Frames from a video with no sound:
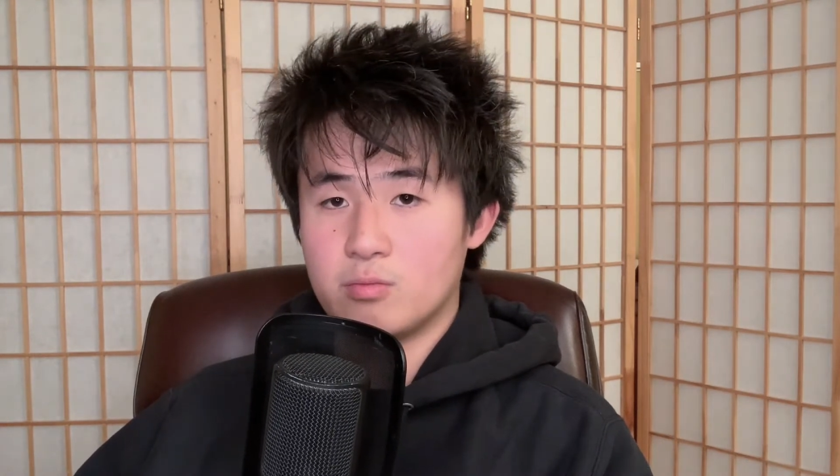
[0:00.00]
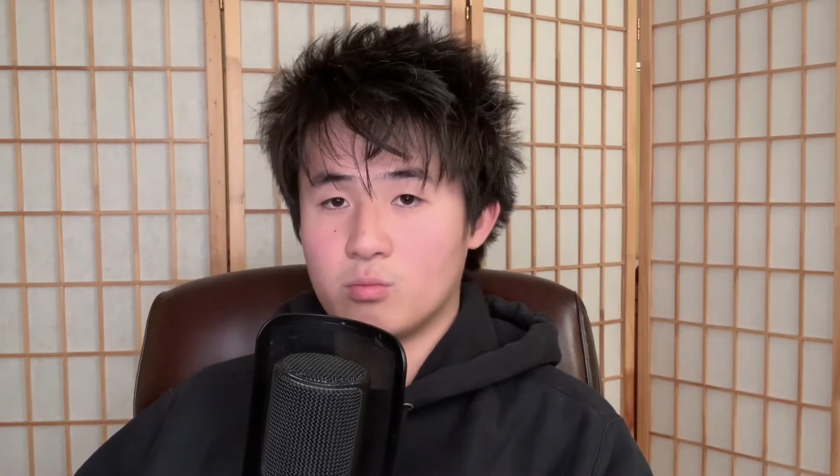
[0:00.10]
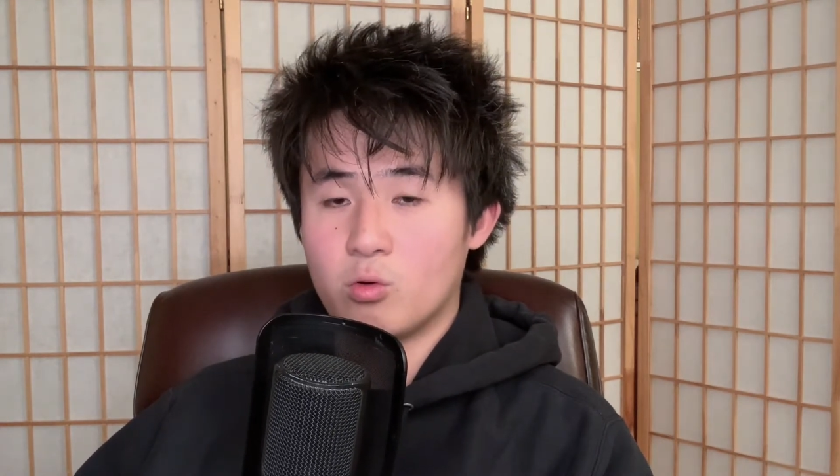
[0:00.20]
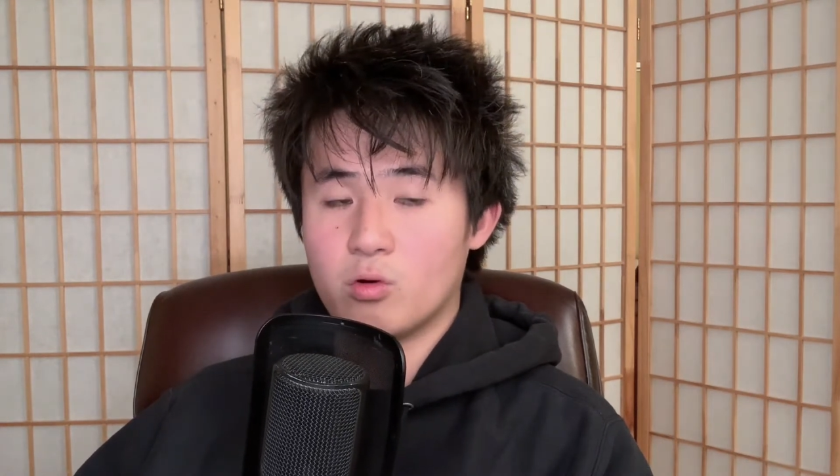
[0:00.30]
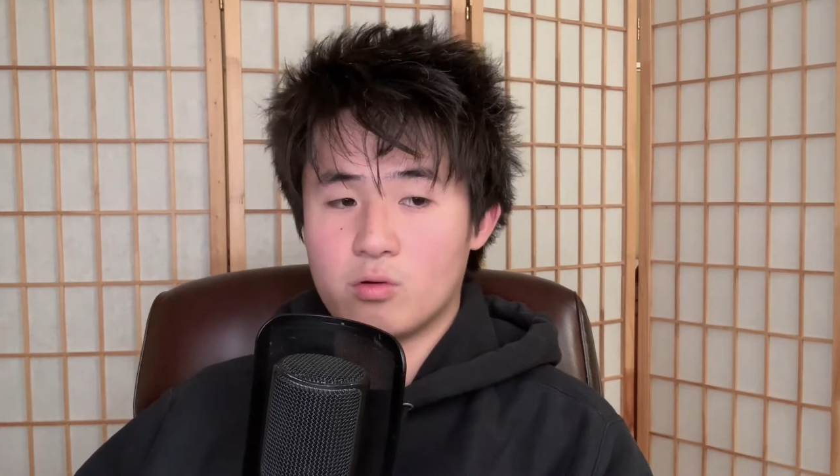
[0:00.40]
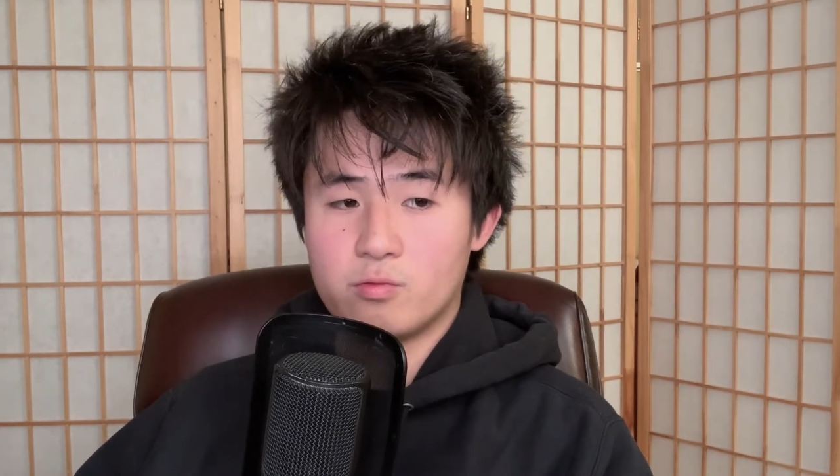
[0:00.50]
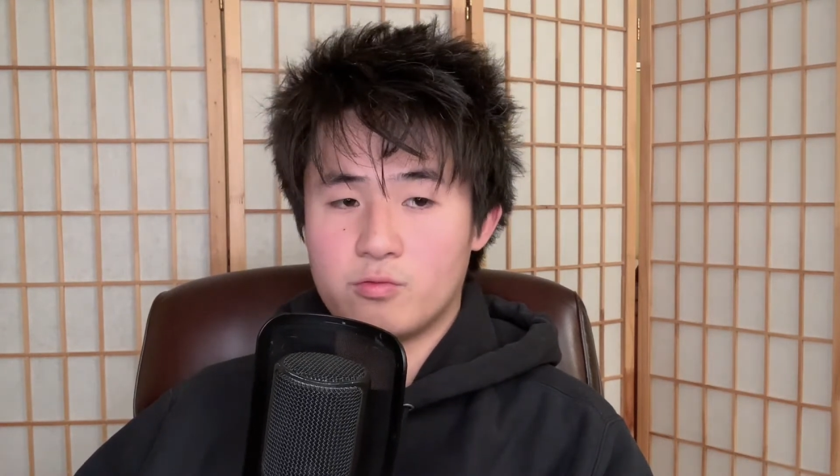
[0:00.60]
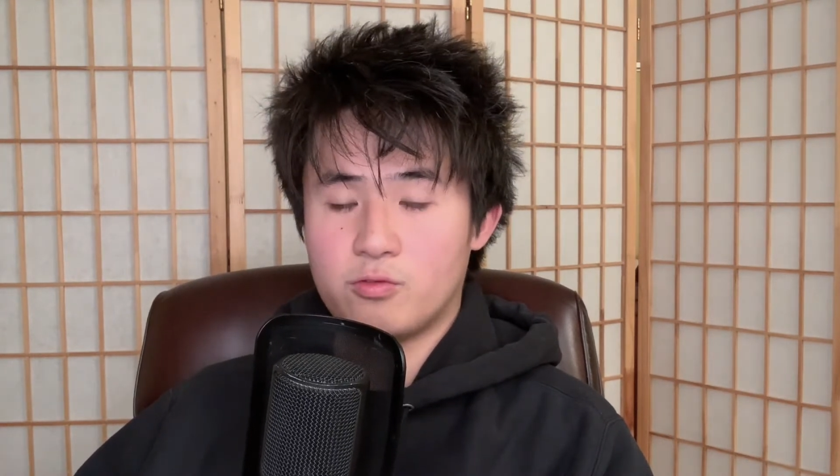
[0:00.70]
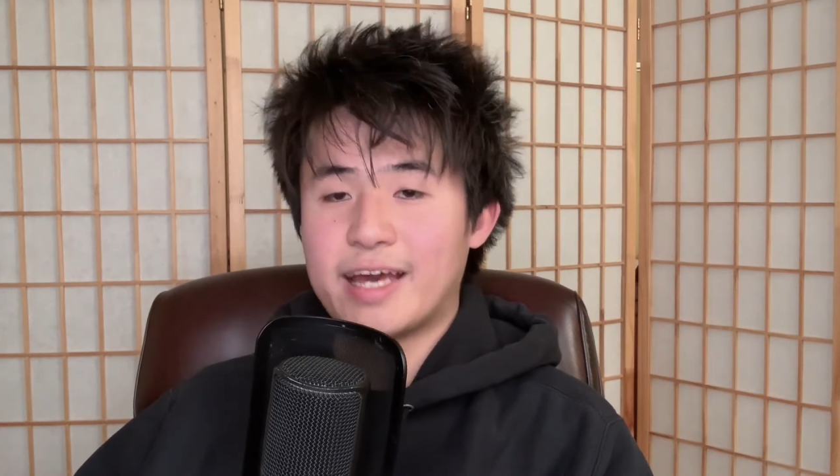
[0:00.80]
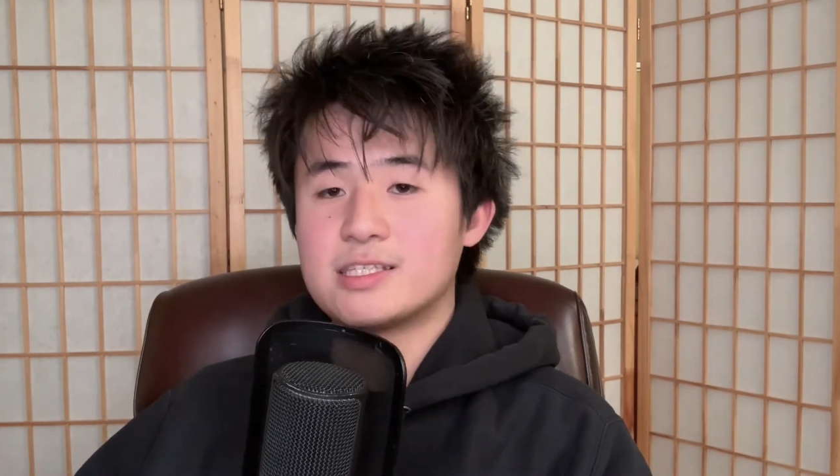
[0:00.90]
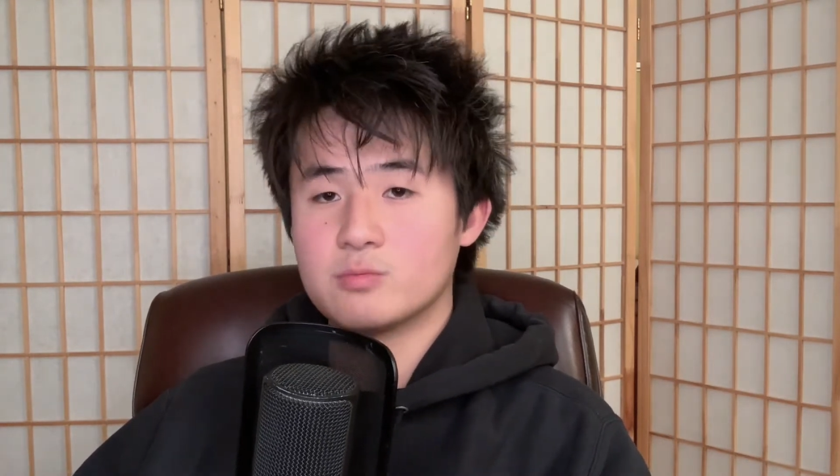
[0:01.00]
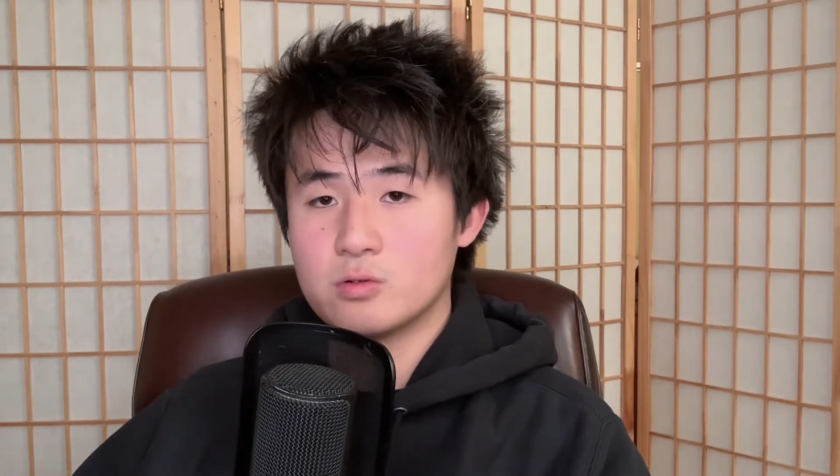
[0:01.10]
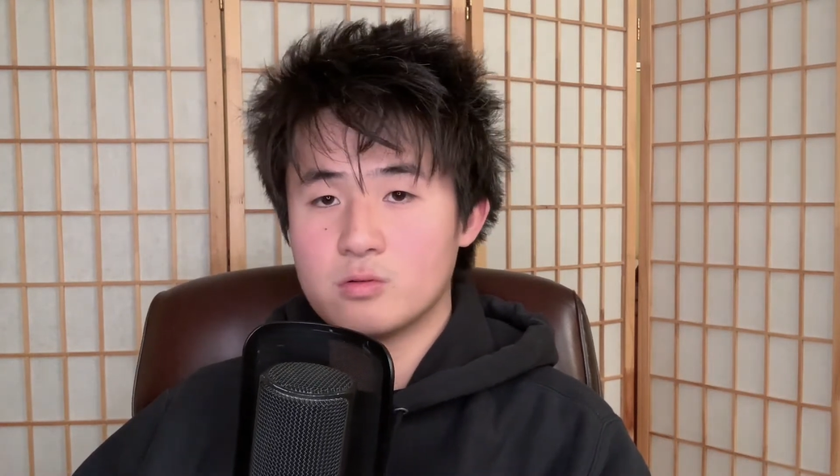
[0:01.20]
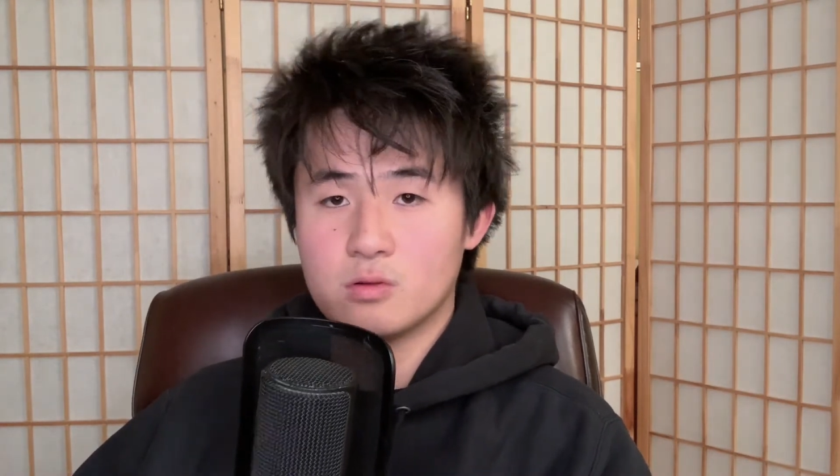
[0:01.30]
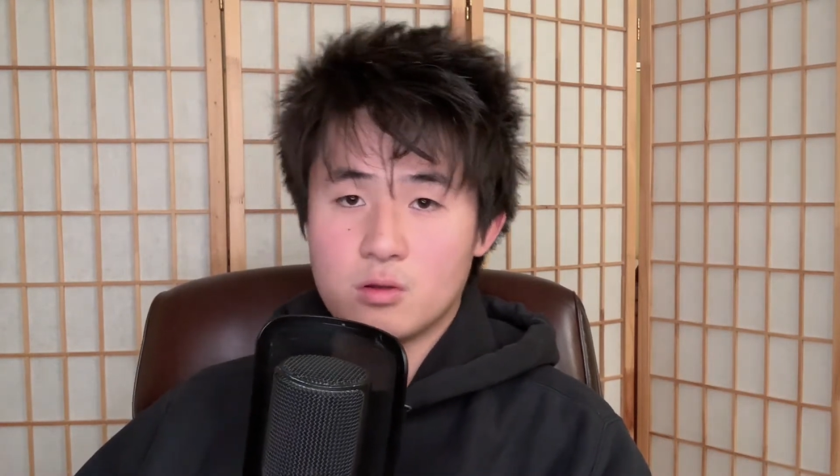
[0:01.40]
more flexible.